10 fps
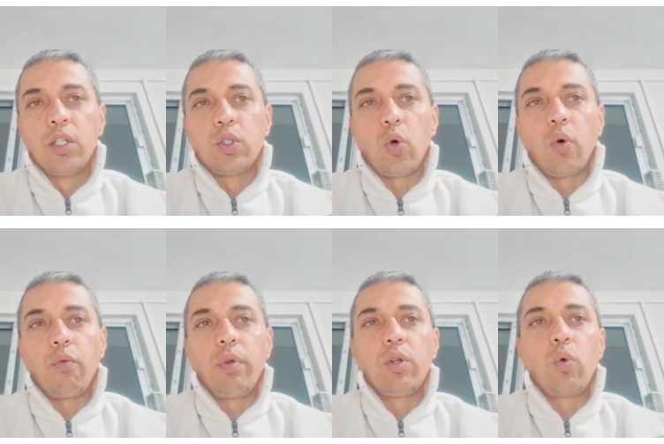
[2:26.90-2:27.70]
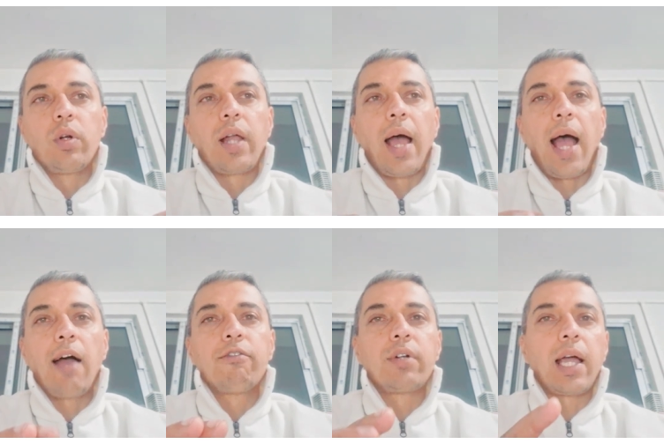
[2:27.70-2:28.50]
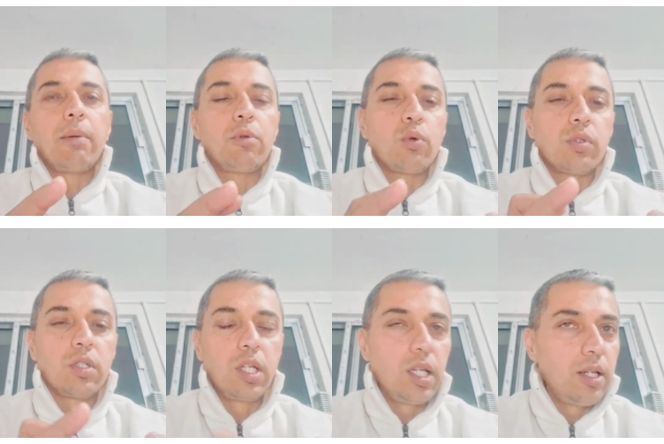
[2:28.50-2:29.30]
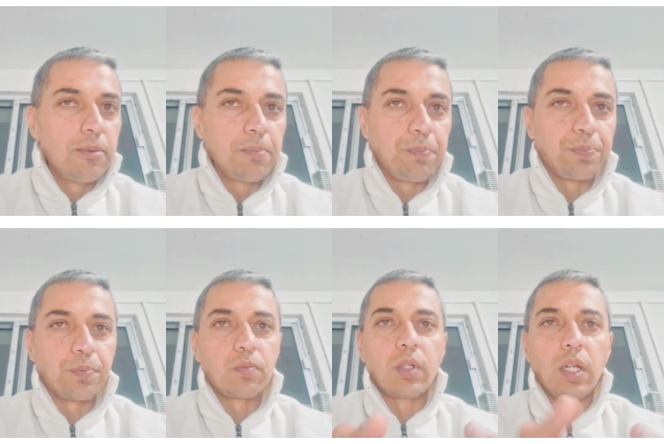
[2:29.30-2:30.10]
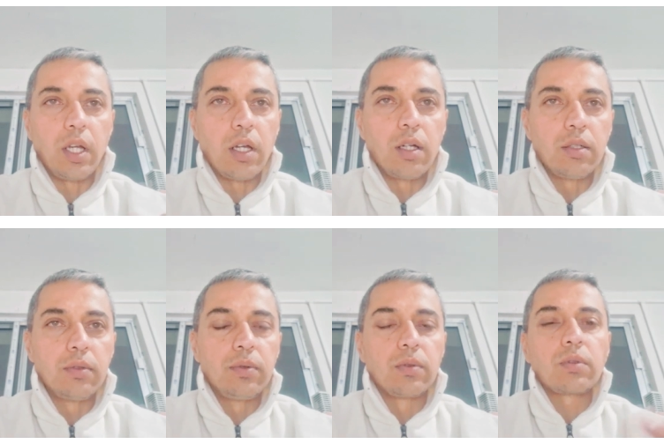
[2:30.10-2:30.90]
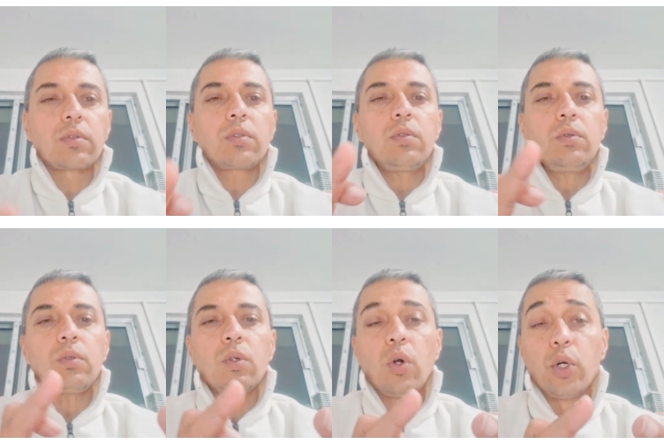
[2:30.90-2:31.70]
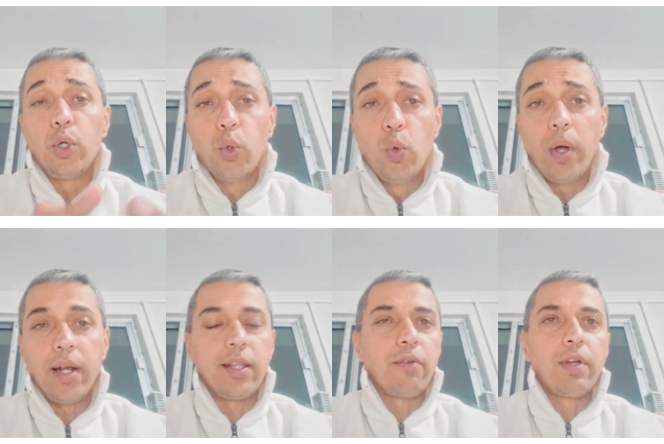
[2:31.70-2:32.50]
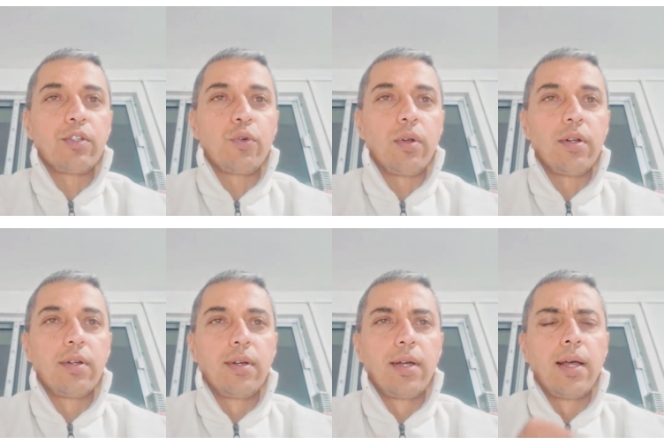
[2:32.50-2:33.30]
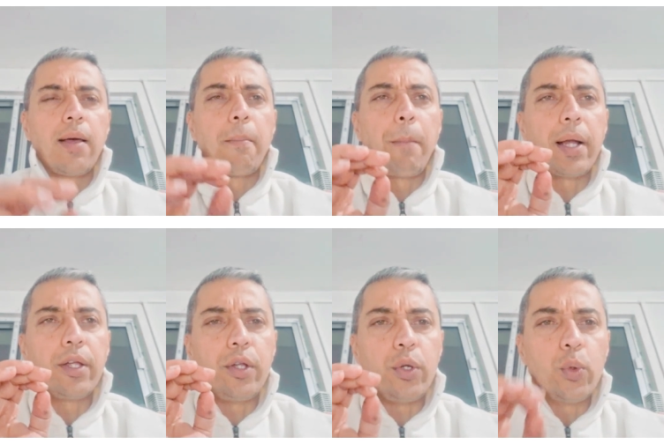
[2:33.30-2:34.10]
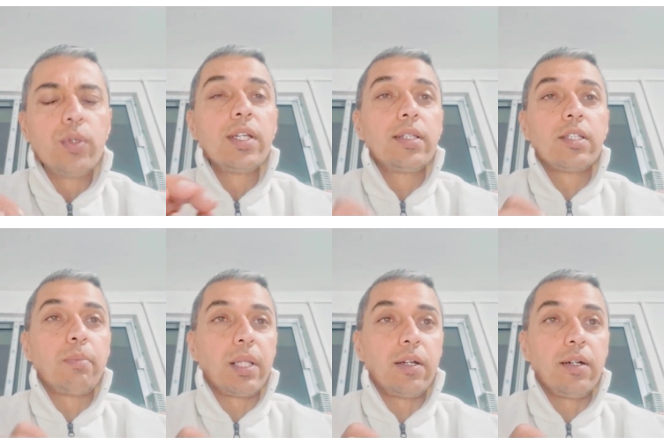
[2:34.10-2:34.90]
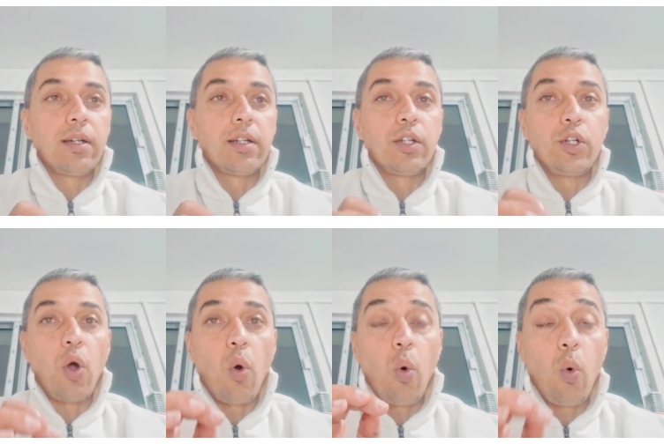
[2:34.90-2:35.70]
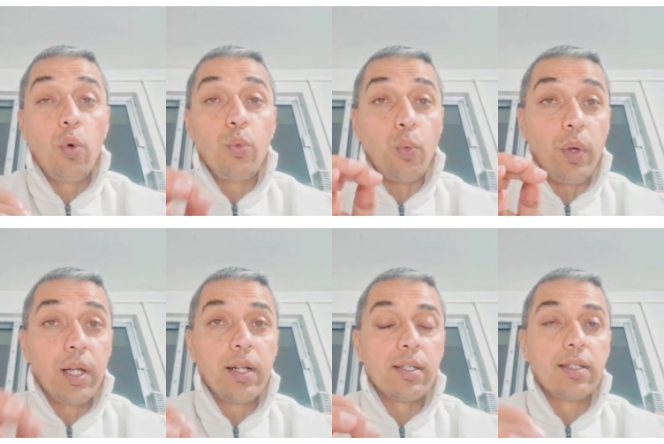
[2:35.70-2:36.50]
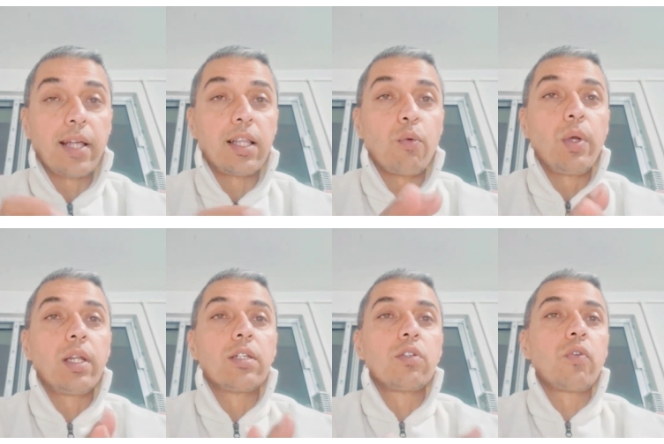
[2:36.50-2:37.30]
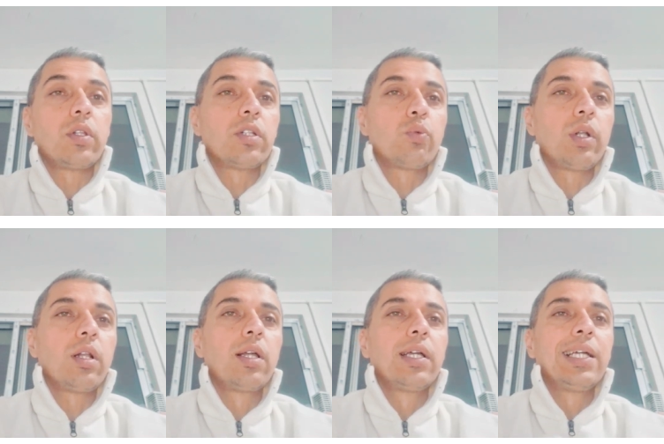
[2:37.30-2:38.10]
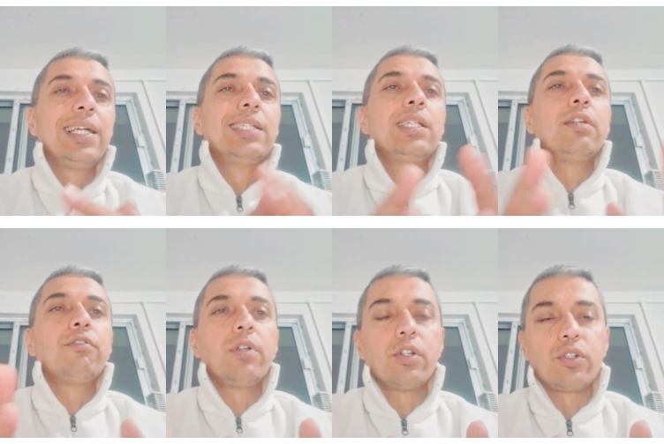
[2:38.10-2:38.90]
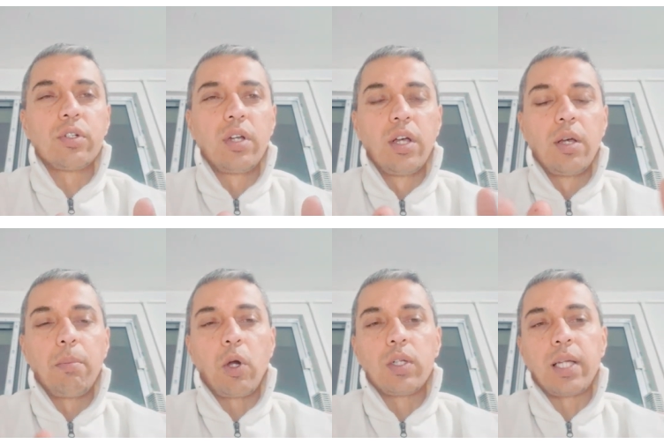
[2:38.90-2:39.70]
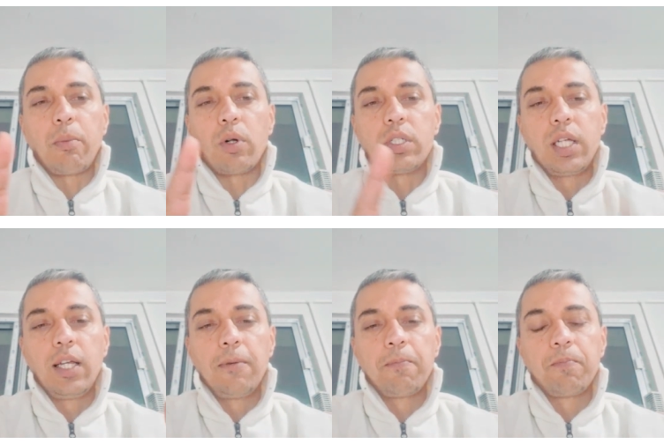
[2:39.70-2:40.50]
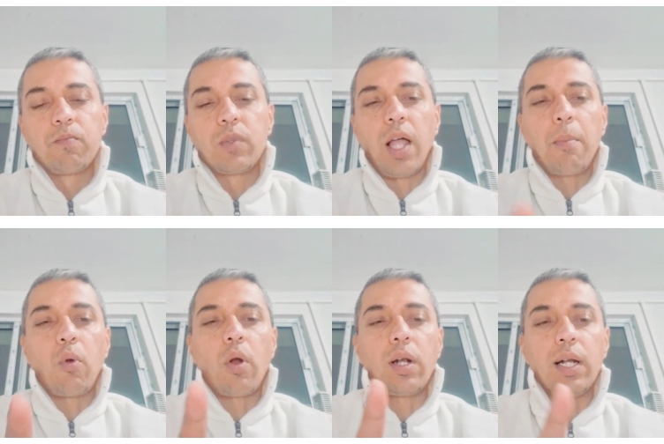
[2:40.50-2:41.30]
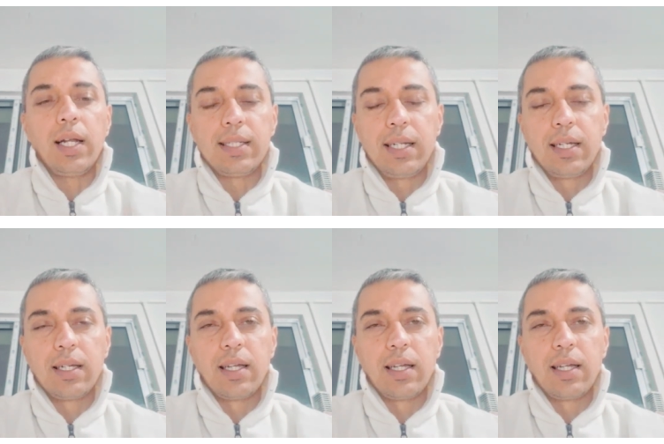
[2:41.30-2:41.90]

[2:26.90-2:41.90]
so we don't have time to see hear or do anything wasteful by using this method your own weaknesses and the weaknesses of others will easily finish because i'm not seeing i'm not listening